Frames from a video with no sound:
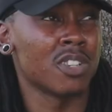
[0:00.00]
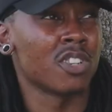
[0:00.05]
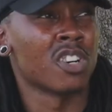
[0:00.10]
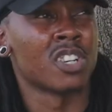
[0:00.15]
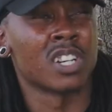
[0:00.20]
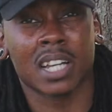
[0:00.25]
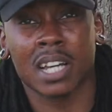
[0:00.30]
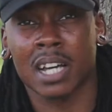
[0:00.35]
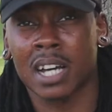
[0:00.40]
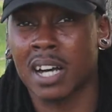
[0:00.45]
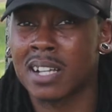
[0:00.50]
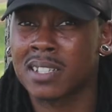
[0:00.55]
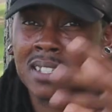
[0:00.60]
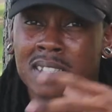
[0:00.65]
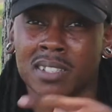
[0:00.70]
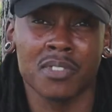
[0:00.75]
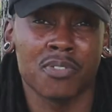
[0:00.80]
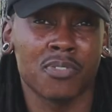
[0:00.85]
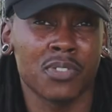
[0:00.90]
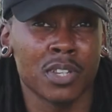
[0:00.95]
You're going to
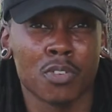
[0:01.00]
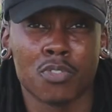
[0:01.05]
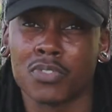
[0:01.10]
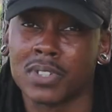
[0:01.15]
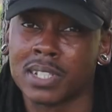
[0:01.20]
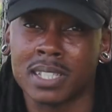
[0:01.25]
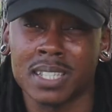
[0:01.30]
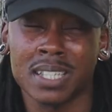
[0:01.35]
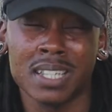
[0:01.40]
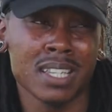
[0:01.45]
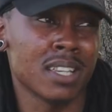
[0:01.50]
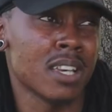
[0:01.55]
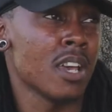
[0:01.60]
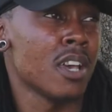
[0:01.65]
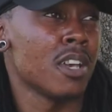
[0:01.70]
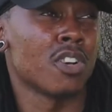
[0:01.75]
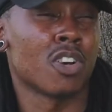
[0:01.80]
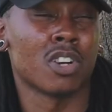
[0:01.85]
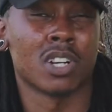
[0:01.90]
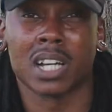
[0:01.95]
constantly feel fatigued.
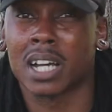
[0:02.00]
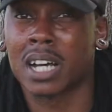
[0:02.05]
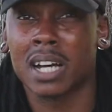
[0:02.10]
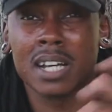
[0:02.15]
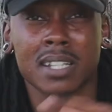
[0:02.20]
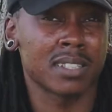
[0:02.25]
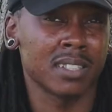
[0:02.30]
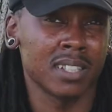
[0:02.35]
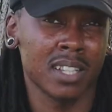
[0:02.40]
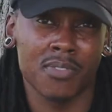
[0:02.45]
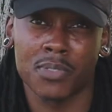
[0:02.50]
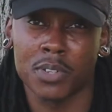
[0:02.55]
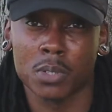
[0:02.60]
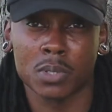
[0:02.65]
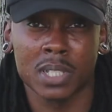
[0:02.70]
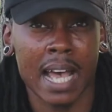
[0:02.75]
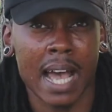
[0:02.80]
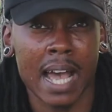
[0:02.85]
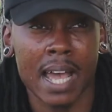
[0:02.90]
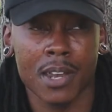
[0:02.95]
You're going to constantly feel
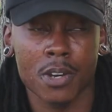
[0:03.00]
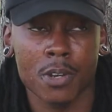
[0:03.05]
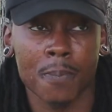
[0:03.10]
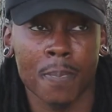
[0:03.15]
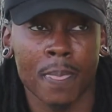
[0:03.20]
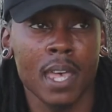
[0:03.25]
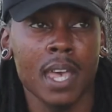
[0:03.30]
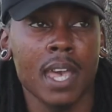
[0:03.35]
tired.